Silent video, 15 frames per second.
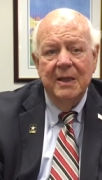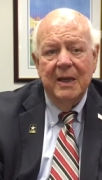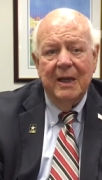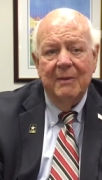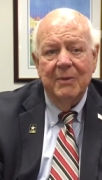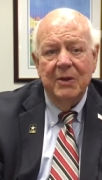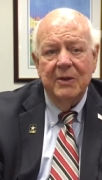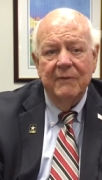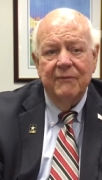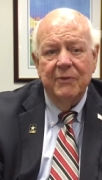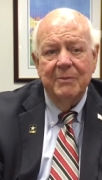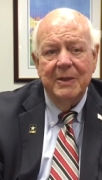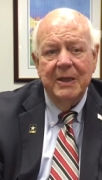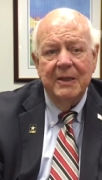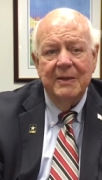I'm looking for
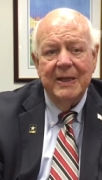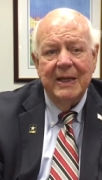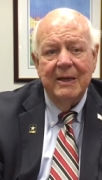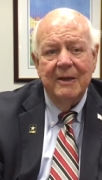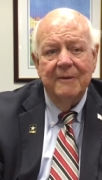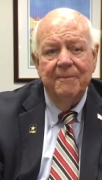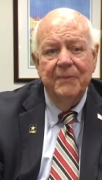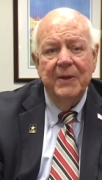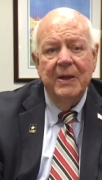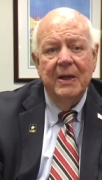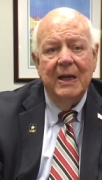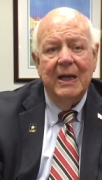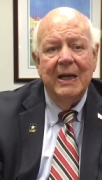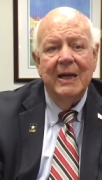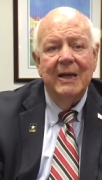money there.
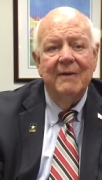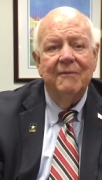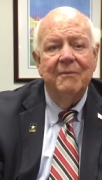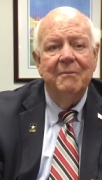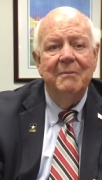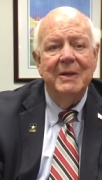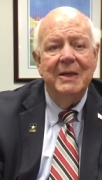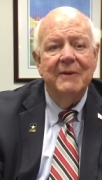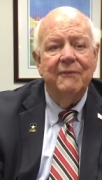I have many